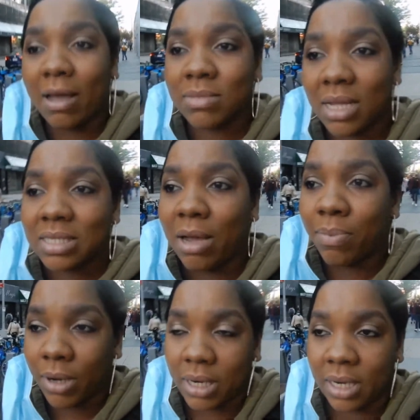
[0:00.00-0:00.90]
I'm
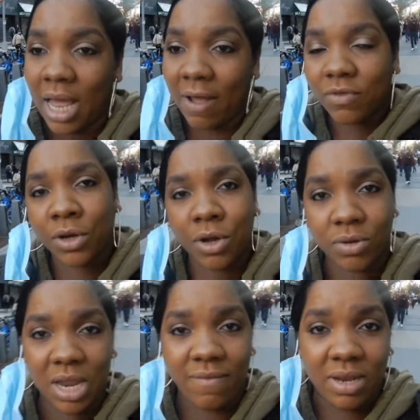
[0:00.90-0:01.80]
downtown Brooklyn. I have to go to
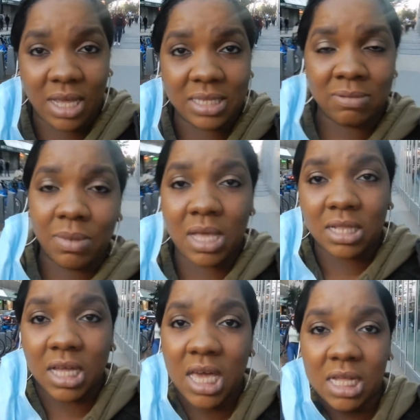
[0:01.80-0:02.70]
Old Navy to get some
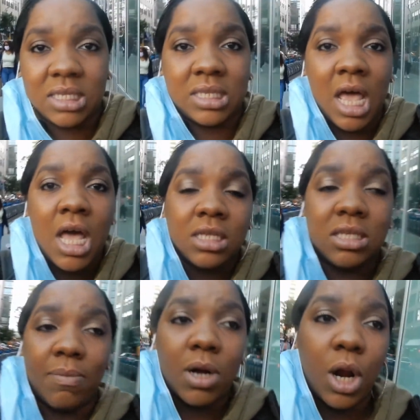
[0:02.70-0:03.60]
kid, the kids
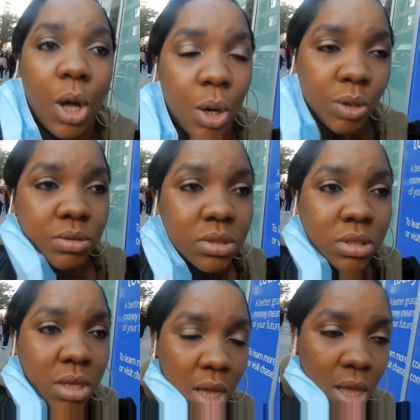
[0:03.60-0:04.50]
some
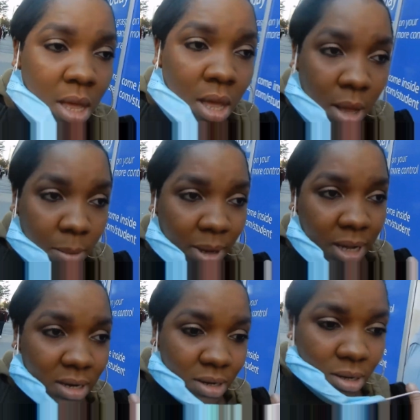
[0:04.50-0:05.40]
clothes, but